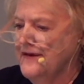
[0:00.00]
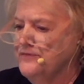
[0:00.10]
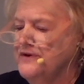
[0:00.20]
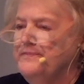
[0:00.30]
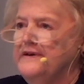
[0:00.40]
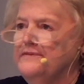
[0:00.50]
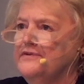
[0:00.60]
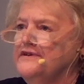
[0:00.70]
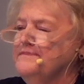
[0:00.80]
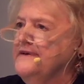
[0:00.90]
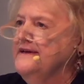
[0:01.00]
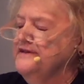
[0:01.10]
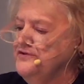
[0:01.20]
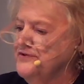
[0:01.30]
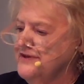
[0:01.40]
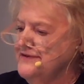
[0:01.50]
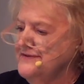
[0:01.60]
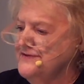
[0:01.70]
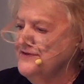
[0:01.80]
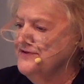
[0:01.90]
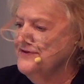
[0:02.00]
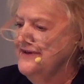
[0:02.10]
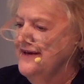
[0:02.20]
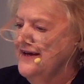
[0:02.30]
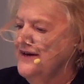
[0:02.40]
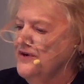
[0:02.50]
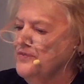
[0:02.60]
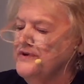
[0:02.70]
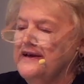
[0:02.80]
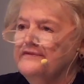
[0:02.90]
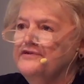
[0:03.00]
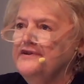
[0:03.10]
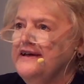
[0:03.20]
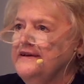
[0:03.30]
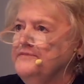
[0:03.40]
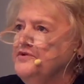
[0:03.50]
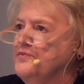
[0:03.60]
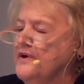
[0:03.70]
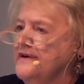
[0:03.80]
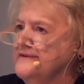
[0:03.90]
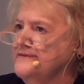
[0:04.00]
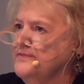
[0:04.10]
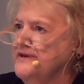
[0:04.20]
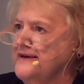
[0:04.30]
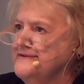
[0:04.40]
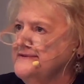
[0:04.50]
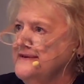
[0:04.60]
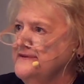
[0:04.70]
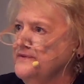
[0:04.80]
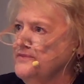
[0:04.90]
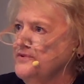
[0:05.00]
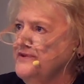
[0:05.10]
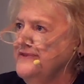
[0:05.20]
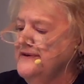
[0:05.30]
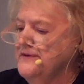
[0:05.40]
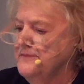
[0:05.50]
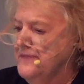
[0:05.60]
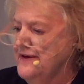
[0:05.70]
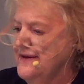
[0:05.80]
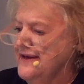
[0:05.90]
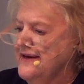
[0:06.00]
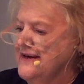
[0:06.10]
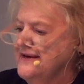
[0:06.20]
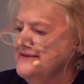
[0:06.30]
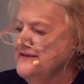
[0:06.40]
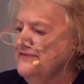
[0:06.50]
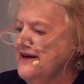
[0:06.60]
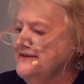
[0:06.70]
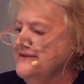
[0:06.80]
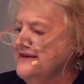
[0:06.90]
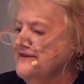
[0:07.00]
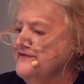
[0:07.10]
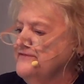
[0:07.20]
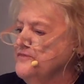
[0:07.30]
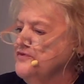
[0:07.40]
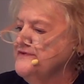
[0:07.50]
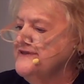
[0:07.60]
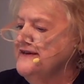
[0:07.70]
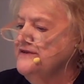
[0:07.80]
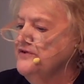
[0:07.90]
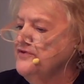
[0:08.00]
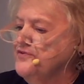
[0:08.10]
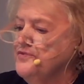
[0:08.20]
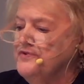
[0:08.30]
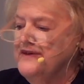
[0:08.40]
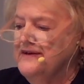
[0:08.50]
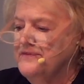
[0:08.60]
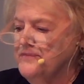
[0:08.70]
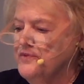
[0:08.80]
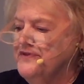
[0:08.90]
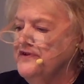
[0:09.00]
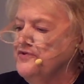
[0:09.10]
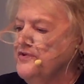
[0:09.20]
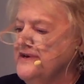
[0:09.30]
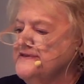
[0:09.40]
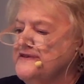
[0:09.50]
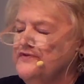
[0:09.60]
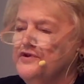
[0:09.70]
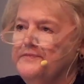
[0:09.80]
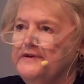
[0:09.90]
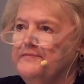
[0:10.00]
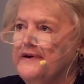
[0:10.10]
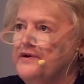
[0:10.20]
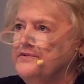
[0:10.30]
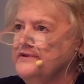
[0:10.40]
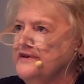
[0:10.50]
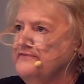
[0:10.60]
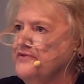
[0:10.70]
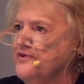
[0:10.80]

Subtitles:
Repeat with me, and you can insert whatever name you want when I say the word them. Divine love moves in and through them with the transforming power of